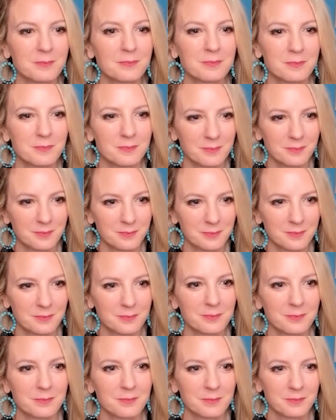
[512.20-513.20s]

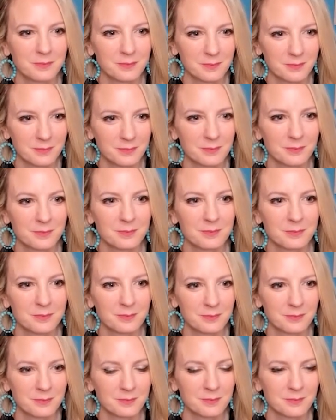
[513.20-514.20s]

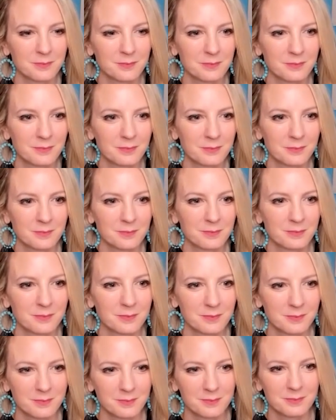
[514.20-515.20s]

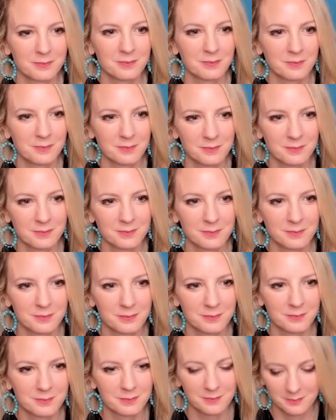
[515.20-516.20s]

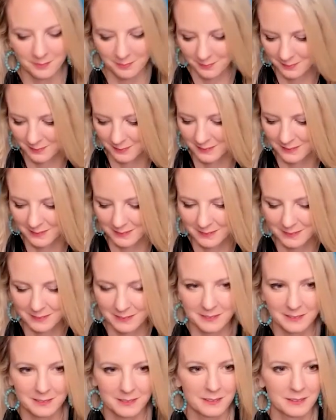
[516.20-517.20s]

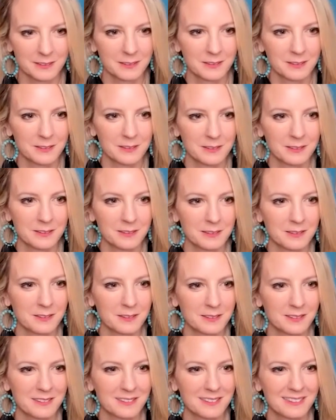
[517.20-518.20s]

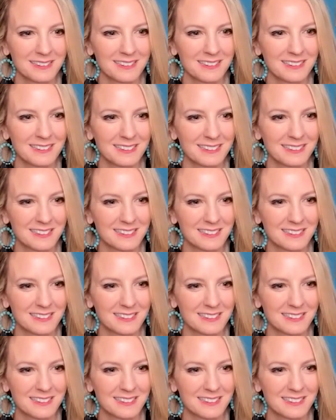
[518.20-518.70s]
This person isn't speaking.